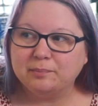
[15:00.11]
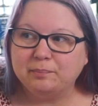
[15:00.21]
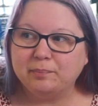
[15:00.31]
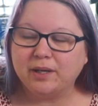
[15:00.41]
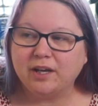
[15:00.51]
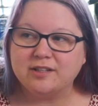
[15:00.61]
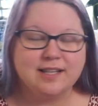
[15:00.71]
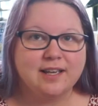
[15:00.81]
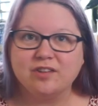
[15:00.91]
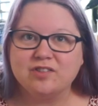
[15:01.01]
because
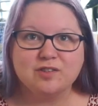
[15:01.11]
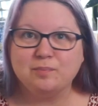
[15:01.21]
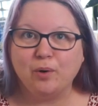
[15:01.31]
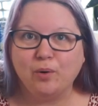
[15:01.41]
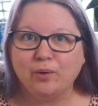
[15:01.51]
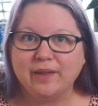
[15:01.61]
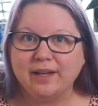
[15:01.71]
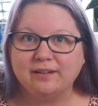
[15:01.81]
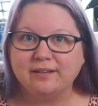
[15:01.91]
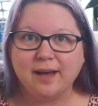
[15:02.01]
it costs more
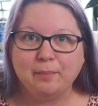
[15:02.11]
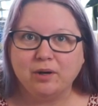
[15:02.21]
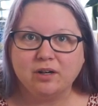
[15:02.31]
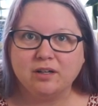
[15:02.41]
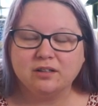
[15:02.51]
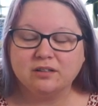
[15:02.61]
than a book.